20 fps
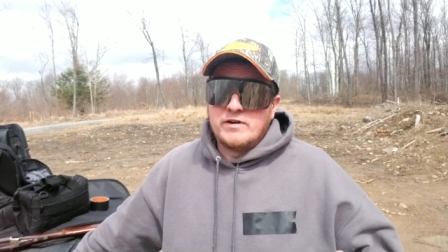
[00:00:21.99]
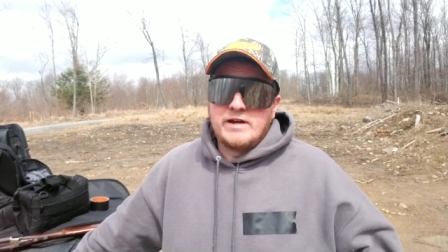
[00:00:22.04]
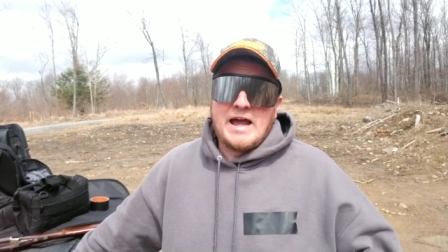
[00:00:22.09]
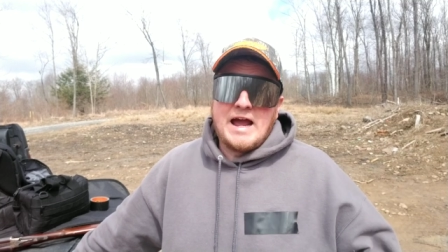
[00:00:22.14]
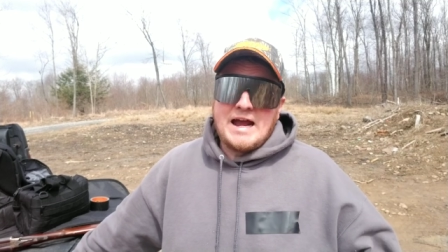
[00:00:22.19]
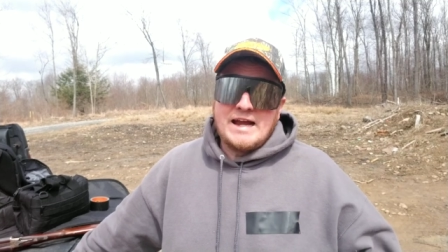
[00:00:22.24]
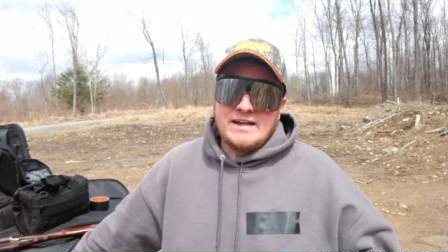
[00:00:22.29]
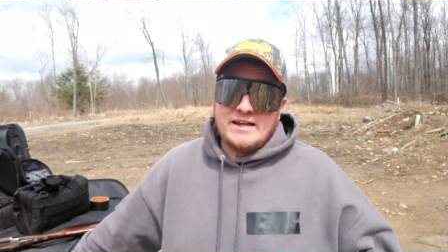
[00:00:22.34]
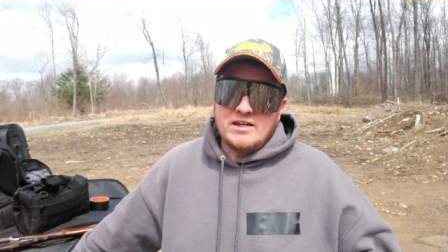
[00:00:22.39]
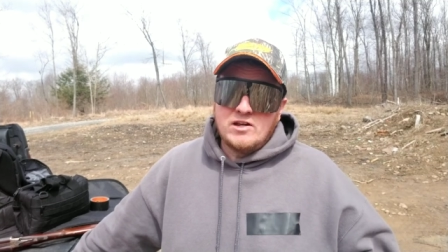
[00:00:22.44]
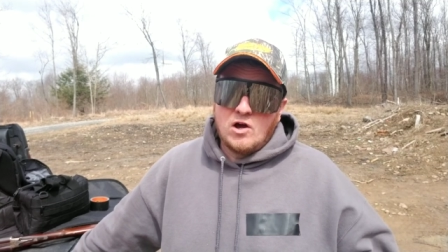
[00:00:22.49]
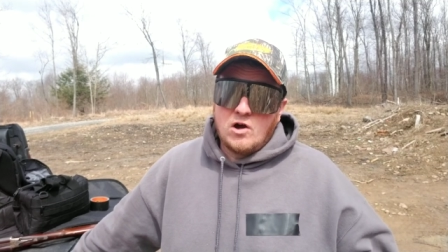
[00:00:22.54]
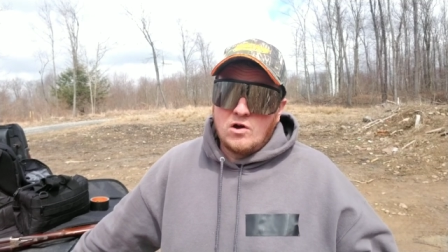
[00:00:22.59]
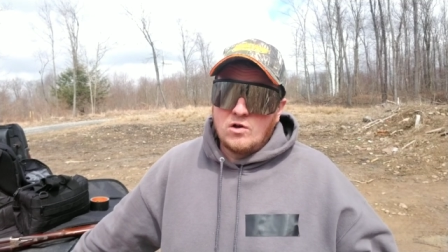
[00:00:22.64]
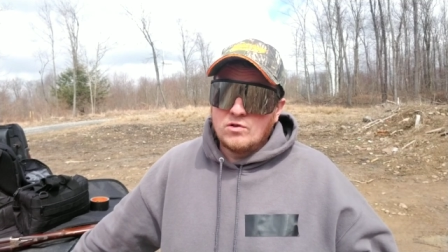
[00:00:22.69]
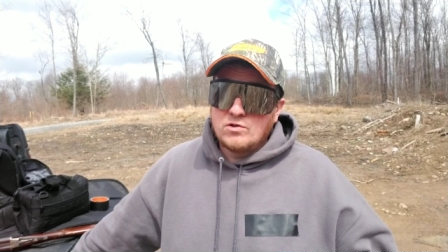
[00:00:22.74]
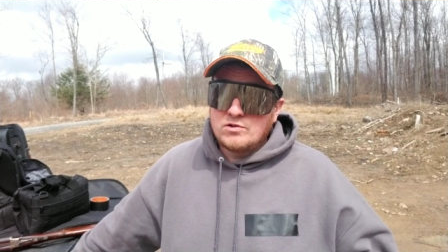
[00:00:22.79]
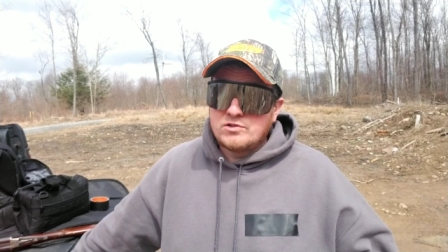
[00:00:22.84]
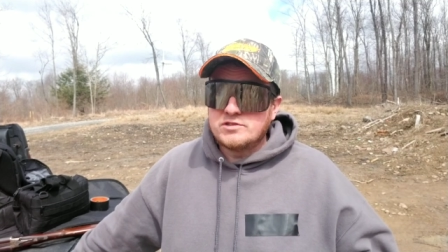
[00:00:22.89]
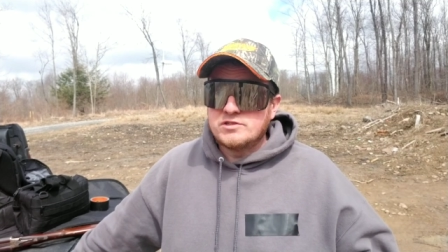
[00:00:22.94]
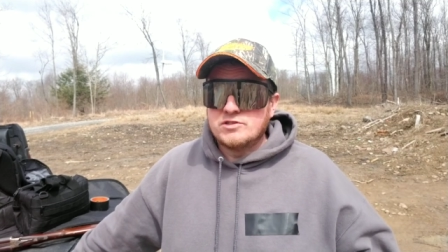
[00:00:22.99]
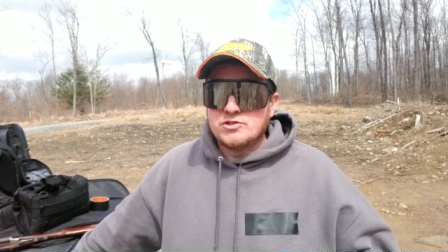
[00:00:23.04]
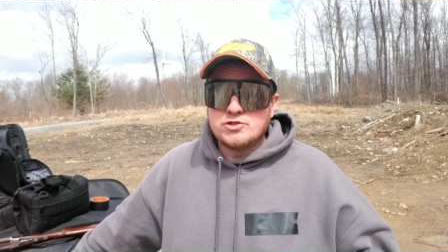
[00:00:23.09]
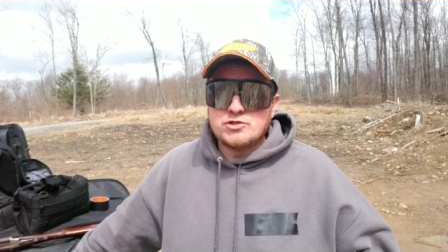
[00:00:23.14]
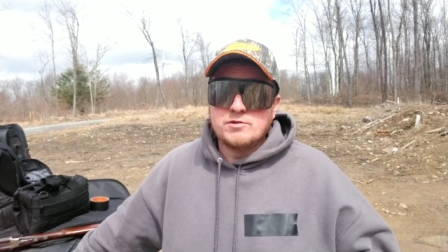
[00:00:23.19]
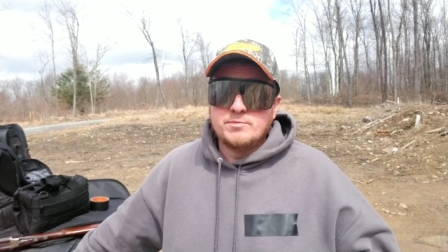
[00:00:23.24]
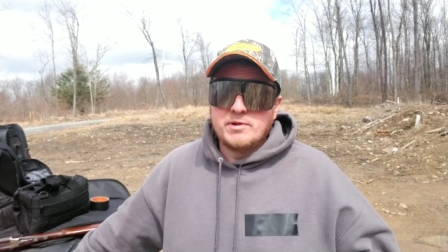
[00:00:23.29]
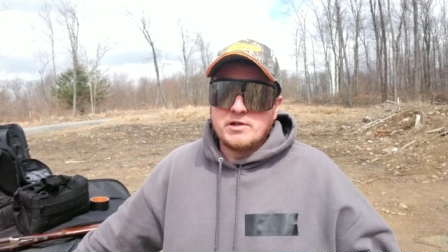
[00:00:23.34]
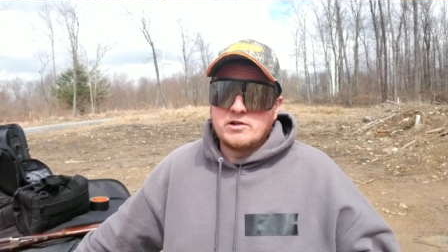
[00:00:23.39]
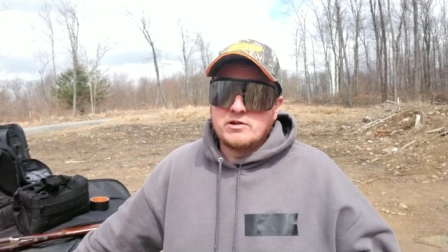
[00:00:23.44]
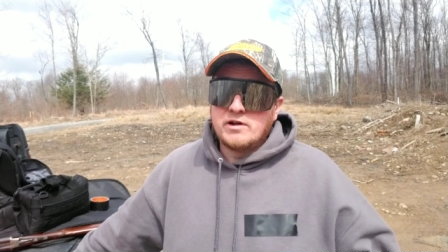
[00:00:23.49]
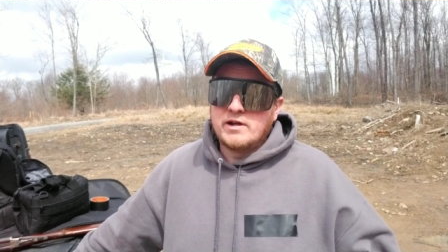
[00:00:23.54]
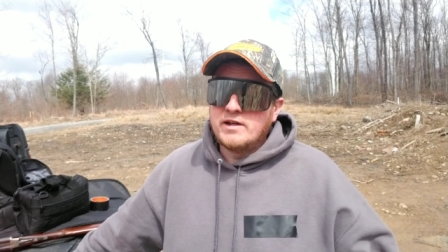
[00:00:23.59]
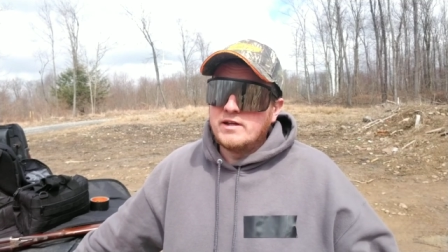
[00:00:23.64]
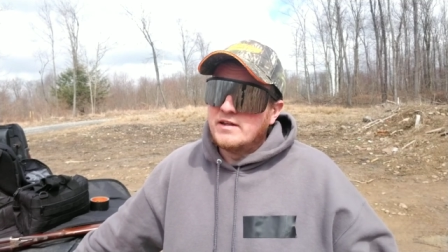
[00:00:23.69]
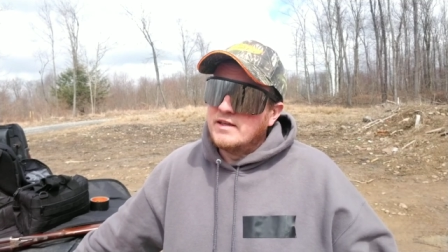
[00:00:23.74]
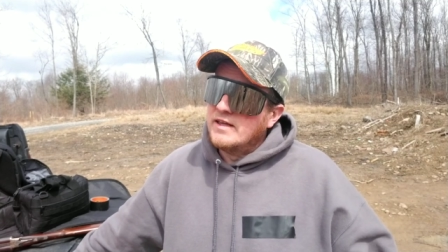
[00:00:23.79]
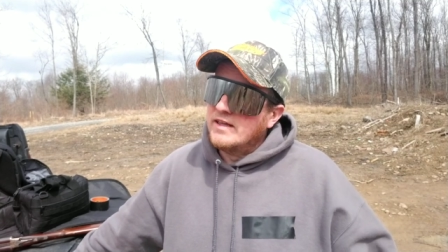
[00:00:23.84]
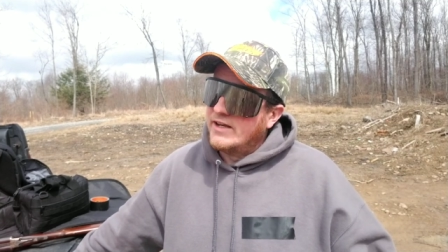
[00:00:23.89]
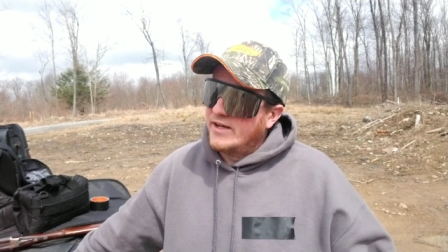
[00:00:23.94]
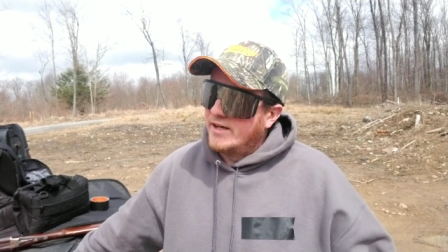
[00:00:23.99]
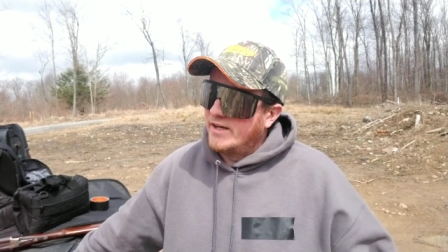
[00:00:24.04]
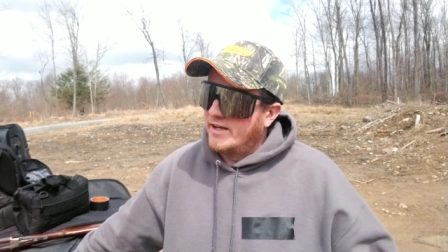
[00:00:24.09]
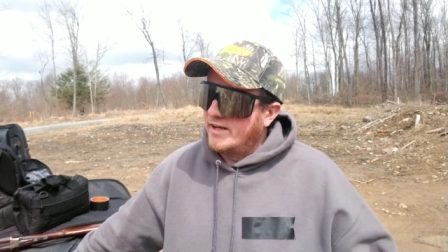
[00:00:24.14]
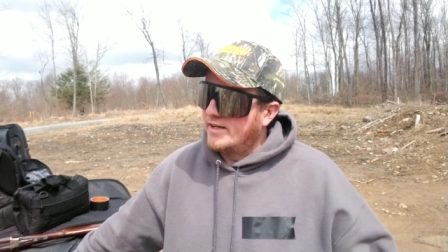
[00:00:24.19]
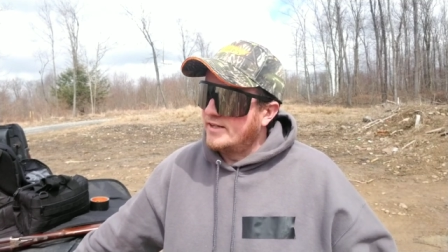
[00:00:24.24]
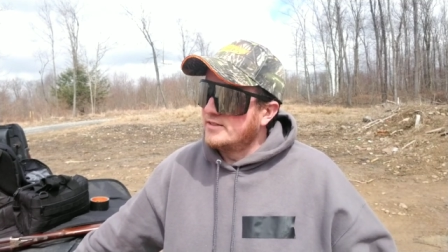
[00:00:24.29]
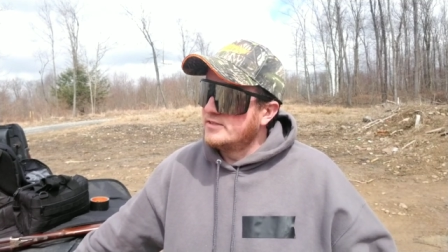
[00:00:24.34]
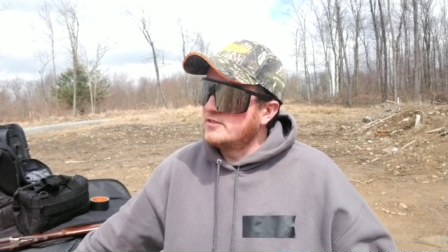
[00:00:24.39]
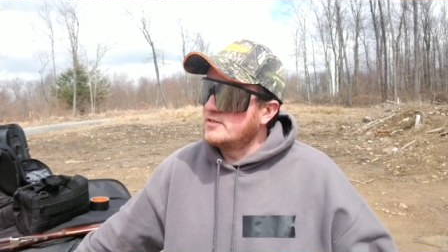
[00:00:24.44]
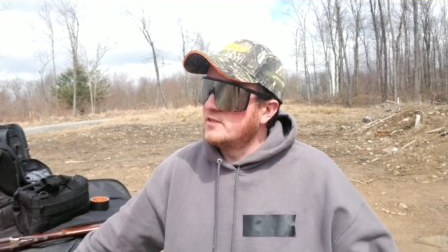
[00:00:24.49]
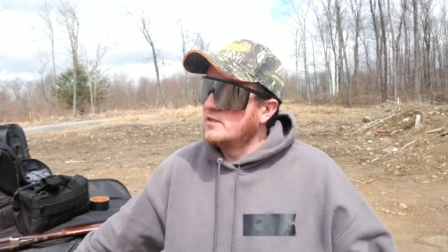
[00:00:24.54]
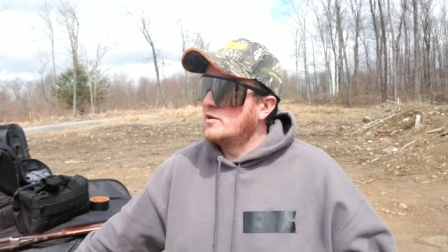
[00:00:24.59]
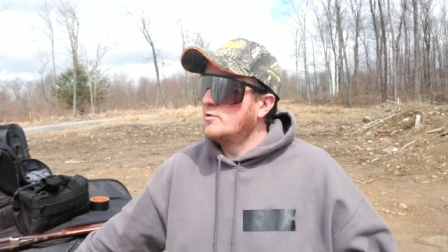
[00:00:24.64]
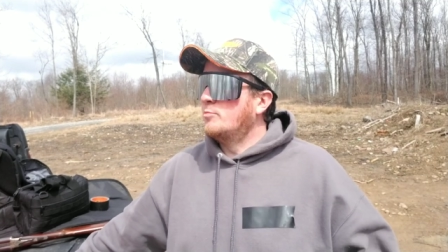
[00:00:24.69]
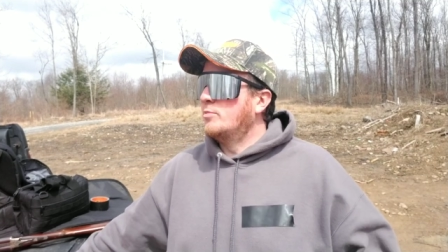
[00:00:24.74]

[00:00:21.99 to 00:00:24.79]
$90, it should have been great, and it is.